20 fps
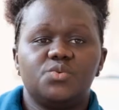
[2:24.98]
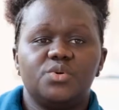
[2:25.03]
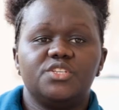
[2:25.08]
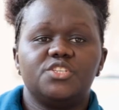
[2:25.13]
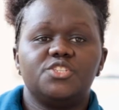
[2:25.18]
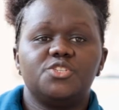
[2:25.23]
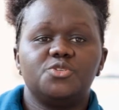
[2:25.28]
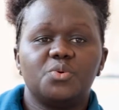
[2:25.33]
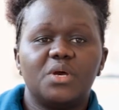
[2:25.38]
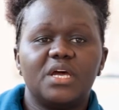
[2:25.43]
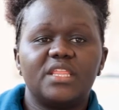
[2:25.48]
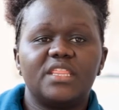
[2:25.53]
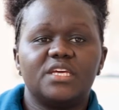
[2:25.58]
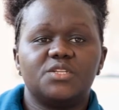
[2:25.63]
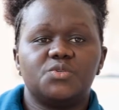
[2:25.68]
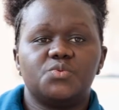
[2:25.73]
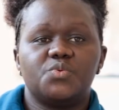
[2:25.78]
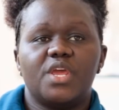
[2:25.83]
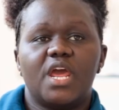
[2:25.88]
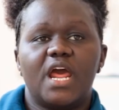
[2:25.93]
to ensure
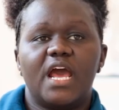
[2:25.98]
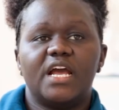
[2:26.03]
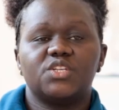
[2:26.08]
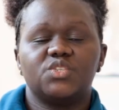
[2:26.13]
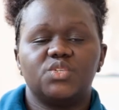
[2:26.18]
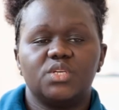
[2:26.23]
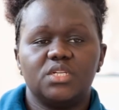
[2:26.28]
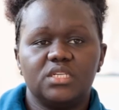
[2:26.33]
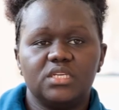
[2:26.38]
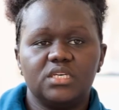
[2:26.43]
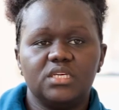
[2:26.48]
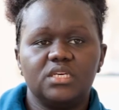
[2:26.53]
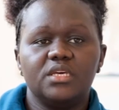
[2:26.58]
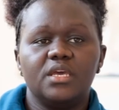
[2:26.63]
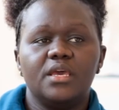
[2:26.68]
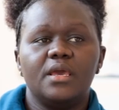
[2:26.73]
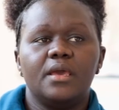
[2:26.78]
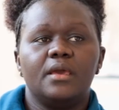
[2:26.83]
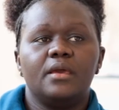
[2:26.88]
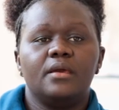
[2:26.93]
that we are
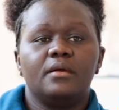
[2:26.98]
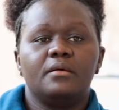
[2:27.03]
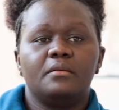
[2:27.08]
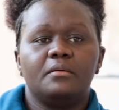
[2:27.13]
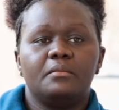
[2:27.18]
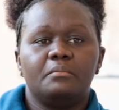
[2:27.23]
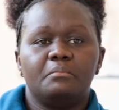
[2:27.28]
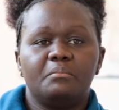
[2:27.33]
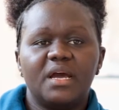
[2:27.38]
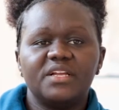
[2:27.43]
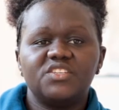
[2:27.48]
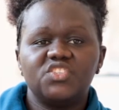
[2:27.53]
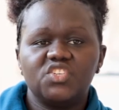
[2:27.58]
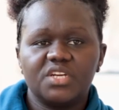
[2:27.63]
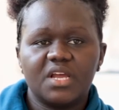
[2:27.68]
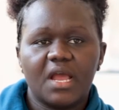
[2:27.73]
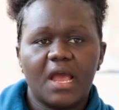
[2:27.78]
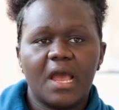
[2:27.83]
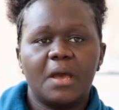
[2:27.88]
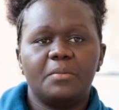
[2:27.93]
actually
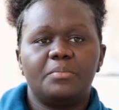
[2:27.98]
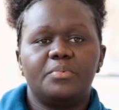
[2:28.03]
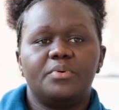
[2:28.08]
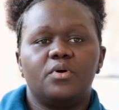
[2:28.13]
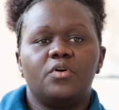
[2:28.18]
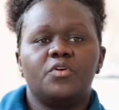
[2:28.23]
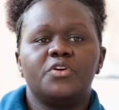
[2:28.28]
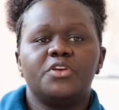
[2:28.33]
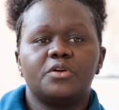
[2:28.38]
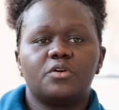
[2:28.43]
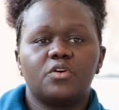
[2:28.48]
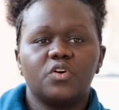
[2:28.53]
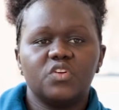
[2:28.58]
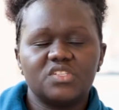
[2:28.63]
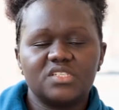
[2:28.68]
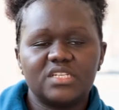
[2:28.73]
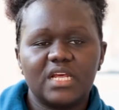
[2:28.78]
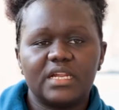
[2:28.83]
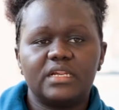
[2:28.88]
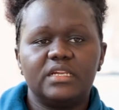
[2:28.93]
matching up or
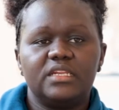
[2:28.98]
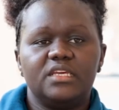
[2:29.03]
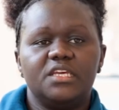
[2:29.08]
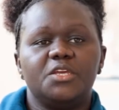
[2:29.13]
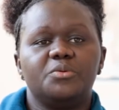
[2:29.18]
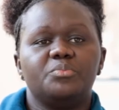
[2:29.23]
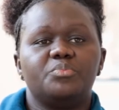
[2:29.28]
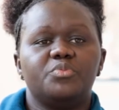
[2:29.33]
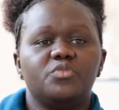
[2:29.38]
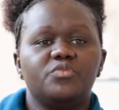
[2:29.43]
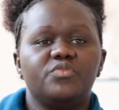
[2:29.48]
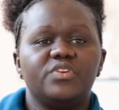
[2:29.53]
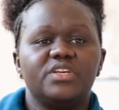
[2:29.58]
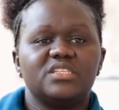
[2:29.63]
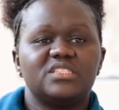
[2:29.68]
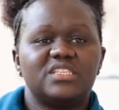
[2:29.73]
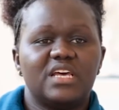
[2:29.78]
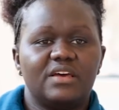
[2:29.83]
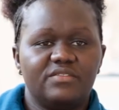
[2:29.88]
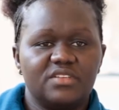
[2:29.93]
constantly
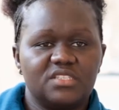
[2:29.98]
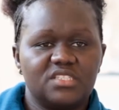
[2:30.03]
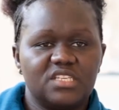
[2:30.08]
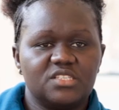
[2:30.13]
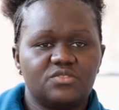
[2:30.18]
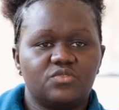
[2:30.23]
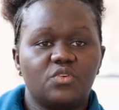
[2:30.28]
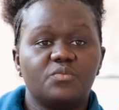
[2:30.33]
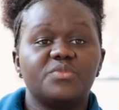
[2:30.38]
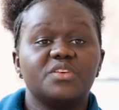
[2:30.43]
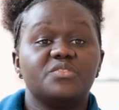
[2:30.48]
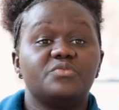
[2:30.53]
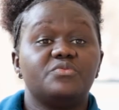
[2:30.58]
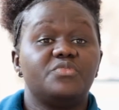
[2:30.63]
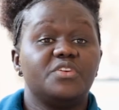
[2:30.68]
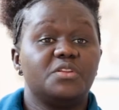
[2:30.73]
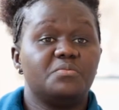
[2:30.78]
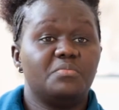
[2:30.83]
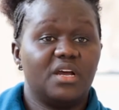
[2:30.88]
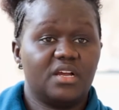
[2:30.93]
improving services from the
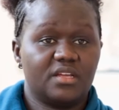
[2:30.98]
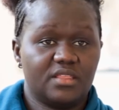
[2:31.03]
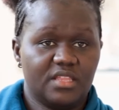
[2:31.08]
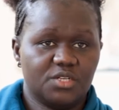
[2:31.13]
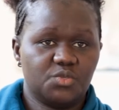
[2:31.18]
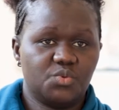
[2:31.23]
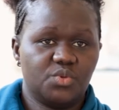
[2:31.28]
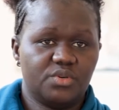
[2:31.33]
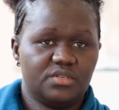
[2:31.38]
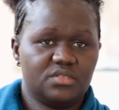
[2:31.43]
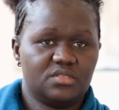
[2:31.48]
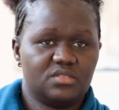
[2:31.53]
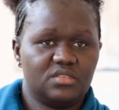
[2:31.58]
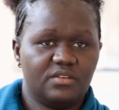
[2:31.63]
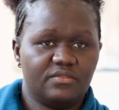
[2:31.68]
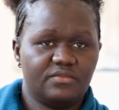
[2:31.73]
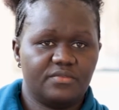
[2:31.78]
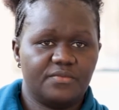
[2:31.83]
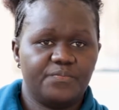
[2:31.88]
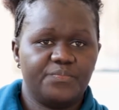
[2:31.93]
feedback that we
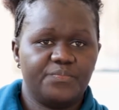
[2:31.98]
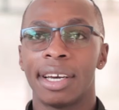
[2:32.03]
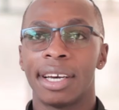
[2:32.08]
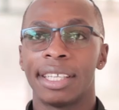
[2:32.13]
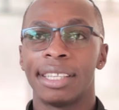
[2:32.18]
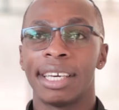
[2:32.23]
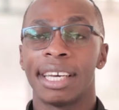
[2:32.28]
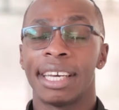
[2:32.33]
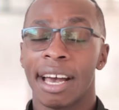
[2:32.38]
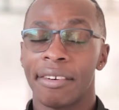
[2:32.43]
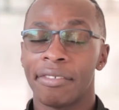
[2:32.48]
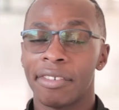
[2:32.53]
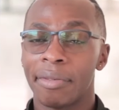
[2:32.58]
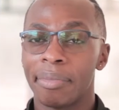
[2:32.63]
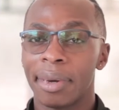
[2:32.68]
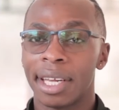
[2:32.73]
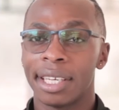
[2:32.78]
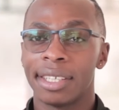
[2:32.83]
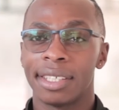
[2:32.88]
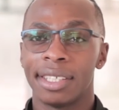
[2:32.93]
receive. The
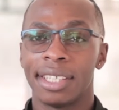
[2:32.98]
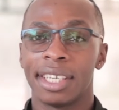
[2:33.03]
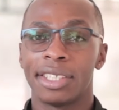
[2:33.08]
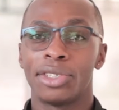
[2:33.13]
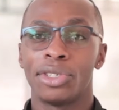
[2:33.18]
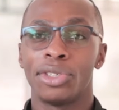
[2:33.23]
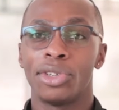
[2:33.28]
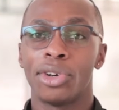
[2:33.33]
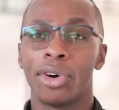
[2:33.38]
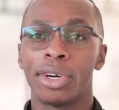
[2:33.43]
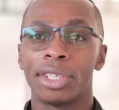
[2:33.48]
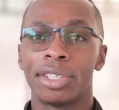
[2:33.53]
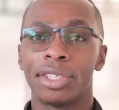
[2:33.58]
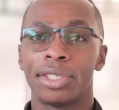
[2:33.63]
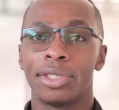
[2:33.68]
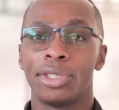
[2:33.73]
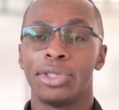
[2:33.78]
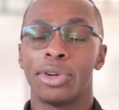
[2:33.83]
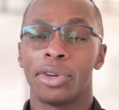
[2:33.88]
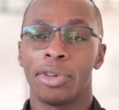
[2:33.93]
government does not
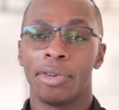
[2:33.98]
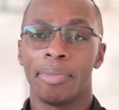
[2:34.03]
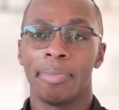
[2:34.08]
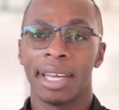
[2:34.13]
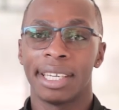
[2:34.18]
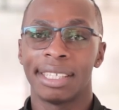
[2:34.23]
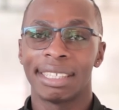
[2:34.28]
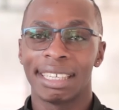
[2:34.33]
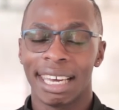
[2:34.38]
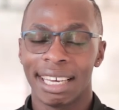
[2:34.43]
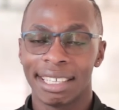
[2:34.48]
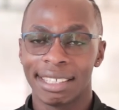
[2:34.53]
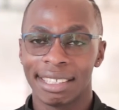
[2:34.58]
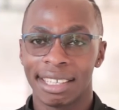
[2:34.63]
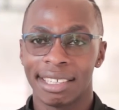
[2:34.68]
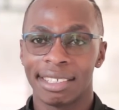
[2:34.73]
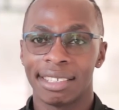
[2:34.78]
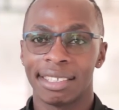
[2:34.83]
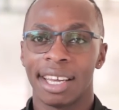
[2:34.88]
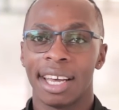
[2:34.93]
document
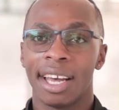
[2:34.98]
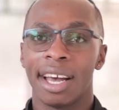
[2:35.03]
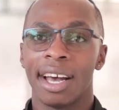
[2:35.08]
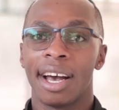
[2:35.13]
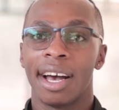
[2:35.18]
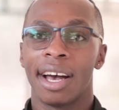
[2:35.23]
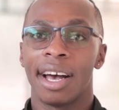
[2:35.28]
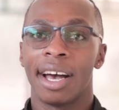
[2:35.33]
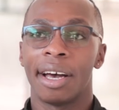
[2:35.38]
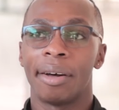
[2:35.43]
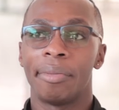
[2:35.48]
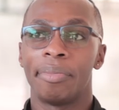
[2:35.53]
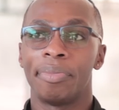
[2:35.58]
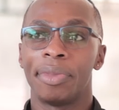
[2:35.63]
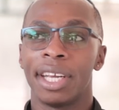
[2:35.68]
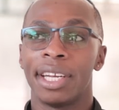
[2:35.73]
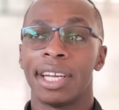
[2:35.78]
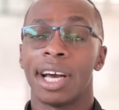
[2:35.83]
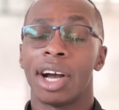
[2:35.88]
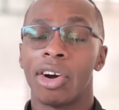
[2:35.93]
cases
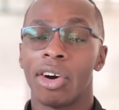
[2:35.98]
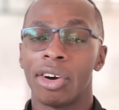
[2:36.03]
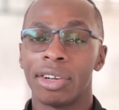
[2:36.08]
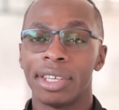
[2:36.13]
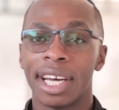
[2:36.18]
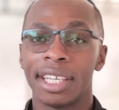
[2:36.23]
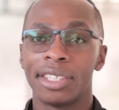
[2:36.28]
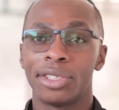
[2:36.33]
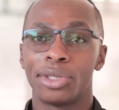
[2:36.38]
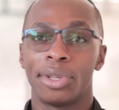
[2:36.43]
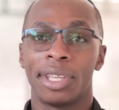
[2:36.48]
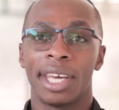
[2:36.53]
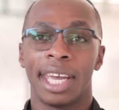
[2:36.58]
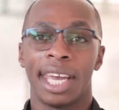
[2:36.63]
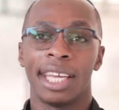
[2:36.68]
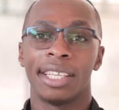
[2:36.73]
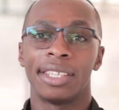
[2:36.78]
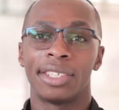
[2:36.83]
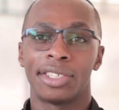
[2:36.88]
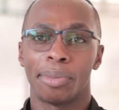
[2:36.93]
in accordance to
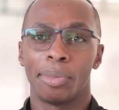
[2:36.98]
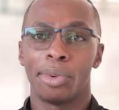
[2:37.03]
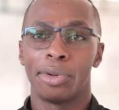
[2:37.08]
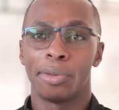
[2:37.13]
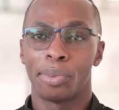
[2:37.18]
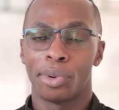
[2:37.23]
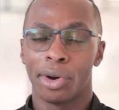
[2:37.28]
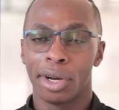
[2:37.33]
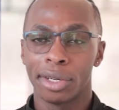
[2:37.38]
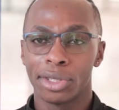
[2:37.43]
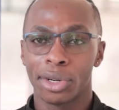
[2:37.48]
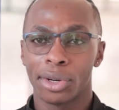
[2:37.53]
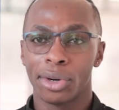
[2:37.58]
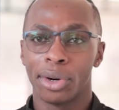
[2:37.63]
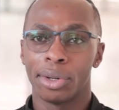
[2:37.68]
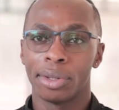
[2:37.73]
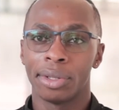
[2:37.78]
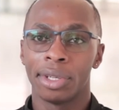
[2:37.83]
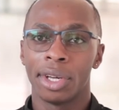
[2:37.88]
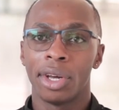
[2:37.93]
the Istanbul
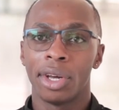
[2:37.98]
Protocol,